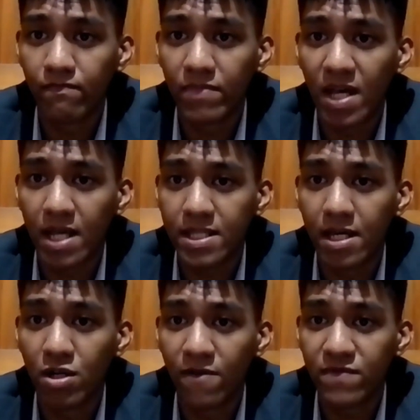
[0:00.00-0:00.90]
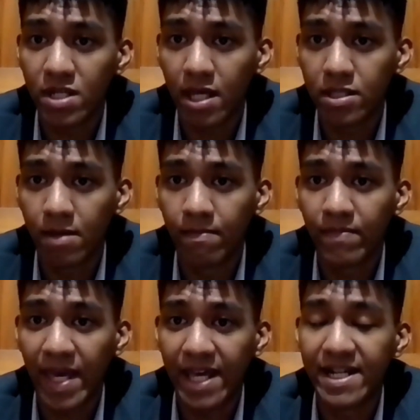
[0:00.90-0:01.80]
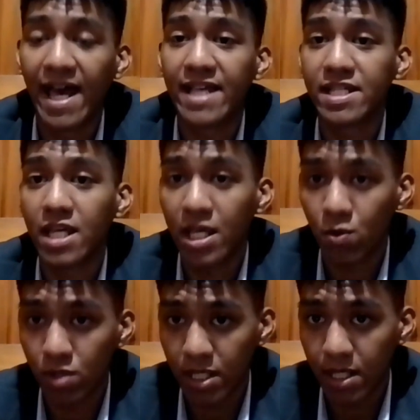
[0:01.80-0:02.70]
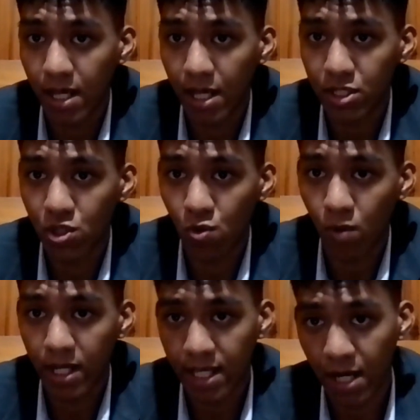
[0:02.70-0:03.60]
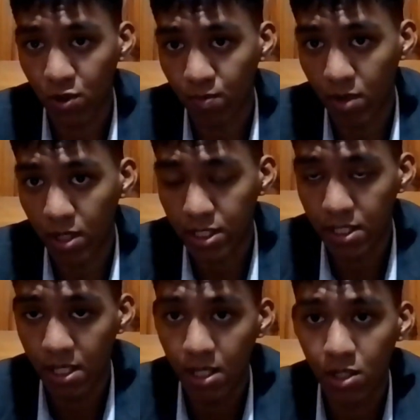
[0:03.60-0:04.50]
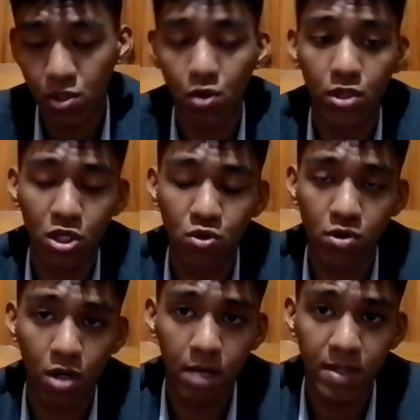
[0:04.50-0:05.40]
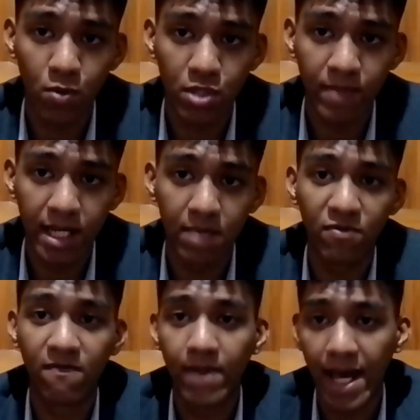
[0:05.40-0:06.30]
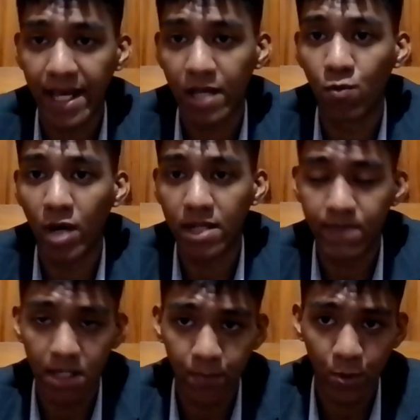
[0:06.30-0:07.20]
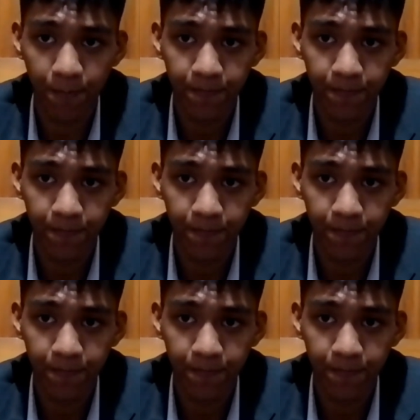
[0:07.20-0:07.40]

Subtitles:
not enough to get them paid as equally as their white counterparts. So the Union Army was made up of black and white people.